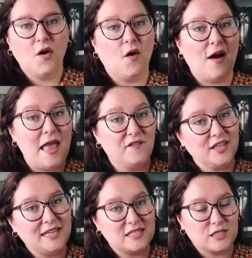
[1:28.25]
or
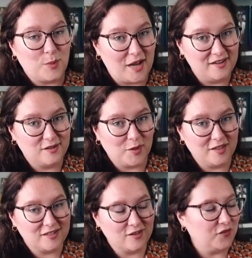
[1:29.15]
heavily inspired by
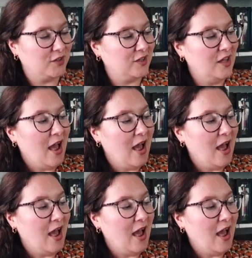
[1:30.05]
this novel